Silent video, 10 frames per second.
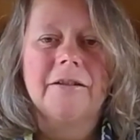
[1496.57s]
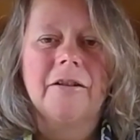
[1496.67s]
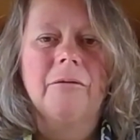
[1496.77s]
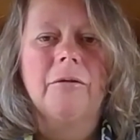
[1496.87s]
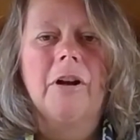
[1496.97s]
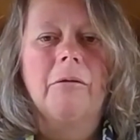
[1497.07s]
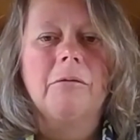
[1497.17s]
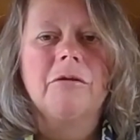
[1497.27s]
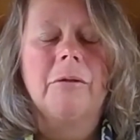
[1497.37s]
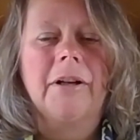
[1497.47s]
that will go
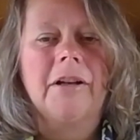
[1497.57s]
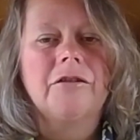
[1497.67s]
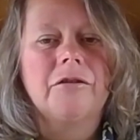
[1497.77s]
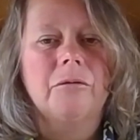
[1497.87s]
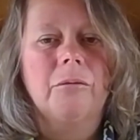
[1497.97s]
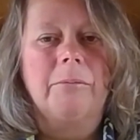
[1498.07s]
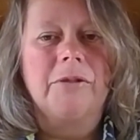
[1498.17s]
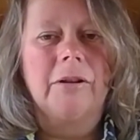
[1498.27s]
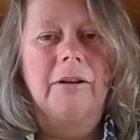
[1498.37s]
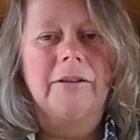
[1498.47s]
up to our national
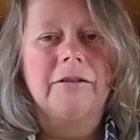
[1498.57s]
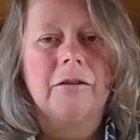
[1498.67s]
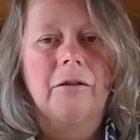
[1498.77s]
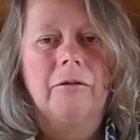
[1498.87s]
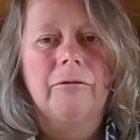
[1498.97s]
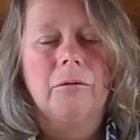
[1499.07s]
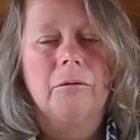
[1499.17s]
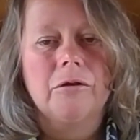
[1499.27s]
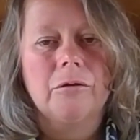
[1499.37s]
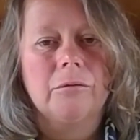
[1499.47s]
website of all
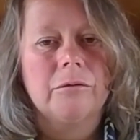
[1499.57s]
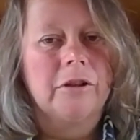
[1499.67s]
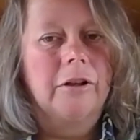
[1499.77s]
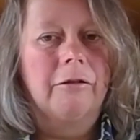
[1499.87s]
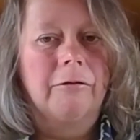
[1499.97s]
the tools that are